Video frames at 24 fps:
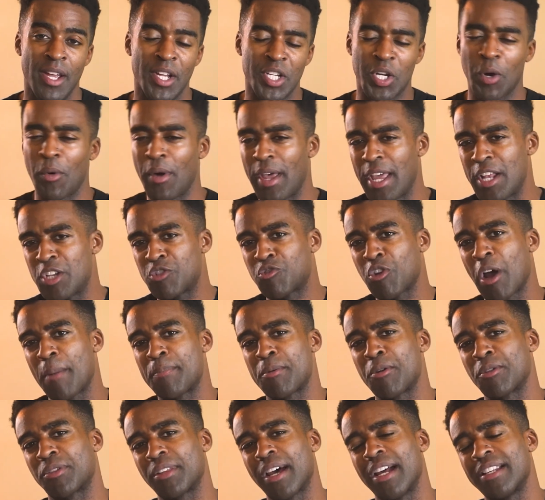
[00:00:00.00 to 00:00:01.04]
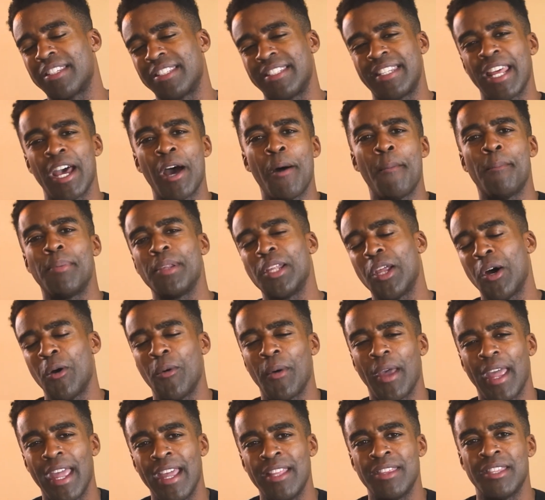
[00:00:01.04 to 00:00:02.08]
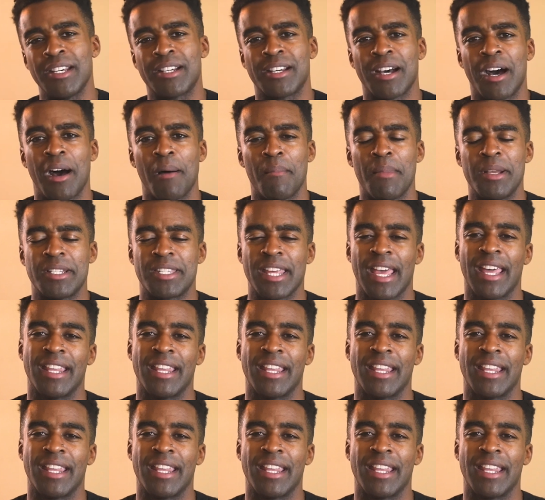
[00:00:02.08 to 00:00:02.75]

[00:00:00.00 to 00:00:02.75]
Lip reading: Go ahead and drop your thoughts down below in the comments